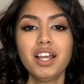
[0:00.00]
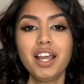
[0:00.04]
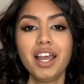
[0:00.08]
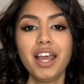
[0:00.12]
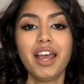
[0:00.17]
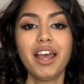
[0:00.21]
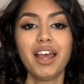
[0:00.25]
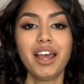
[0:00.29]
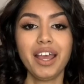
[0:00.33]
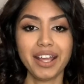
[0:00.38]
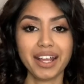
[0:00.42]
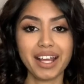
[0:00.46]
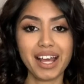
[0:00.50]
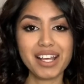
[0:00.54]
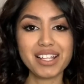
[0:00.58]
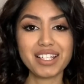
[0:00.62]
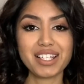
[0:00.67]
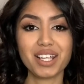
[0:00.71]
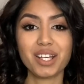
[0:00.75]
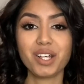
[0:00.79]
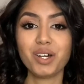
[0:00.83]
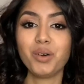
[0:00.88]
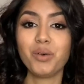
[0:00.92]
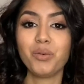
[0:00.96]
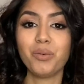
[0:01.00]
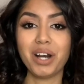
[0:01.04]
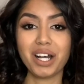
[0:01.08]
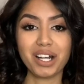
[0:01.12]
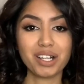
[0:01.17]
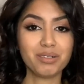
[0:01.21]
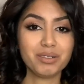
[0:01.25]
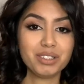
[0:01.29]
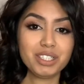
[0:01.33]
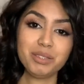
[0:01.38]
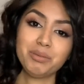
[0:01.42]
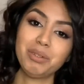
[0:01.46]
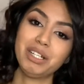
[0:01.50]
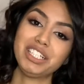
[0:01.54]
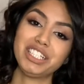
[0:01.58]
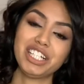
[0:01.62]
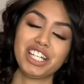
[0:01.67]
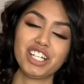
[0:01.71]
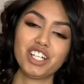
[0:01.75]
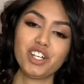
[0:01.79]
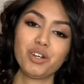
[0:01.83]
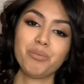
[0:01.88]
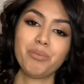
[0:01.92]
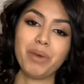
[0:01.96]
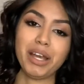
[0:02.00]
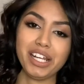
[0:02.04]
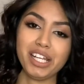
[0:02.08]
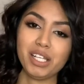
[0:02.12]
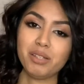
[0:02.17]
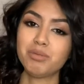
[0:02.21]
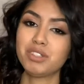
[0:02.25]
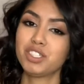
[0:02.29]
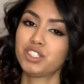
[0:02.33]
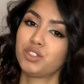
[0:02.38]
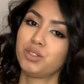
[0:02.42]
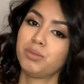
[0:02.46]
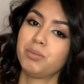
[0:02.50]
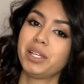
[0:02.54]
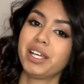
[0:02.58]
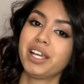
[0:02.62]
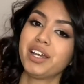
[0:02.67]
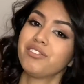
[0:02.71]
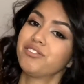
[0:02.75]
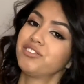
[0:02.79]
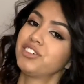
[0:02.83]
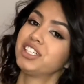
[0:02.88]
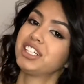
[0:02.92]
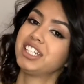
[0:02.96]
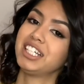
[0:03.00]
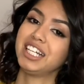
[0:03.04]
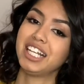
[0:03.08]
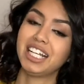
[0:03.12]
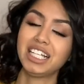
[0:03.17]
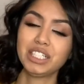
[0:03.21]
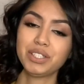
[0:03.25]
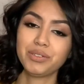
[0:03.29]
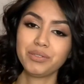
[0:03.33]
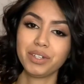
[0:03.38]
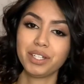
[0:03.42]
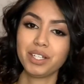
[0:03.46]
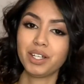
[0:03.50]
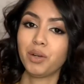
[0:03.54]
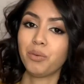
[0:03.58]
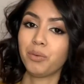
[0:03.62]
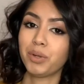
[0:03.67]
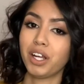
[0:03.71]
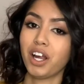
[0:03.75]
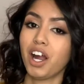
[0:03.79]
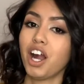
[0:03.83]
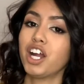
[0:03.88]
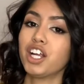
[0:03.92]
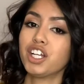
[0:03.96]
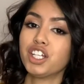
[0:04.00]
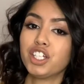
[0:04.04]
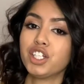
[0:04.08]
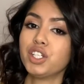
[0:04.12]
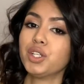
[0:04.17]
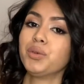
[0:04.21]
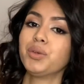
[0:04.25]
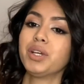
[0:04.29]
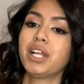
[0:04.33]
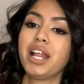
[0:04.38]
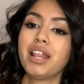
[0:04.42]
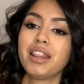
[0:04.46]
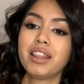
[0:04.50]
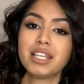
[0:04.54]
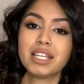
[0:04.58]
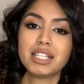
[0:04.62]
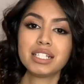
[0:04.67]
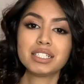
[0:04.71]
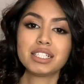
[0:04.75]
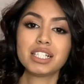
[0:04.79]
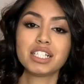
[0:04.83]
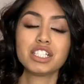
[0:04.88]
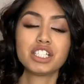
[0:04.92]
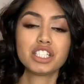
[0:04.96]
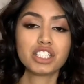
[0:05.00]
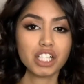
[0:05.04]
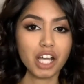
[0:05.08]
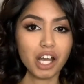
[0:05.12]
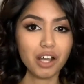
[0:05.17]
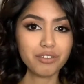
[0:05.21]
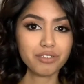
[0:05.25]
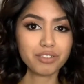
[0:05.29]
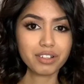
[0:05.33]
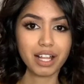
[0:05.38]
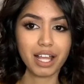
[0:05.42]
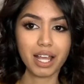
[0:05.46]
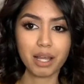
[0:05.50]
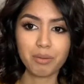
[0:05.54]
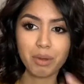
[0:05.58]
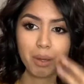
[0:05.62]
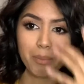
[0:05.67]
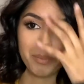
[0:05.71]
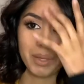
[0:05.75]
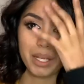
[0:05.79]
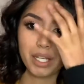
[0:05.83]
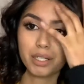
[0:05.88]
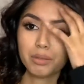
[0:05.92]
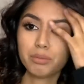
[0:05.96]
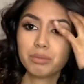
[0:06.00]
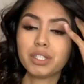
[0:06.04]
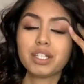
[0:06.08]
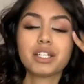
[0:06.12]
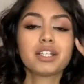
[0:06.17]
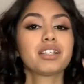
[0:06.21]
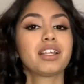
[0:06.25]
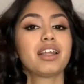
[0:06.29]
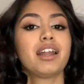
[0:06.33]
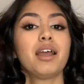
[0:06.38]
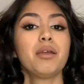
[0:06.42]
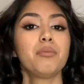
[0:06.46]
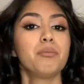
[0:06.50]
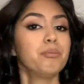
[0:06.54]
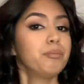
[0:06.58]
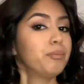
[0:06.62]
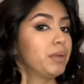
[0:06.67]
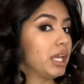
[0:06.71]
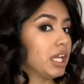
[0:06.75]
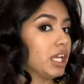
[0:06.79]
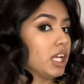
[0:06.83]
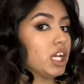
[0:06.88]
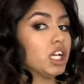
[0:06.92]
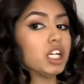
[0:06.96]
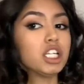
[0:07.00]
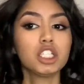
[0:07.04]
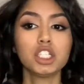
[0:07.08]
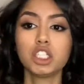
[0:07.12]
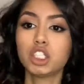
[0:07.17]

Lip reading: Hey guys, and welcome to my channel. My name is Ruby, and for today's video, we are doing this soft glam makeup look that I made.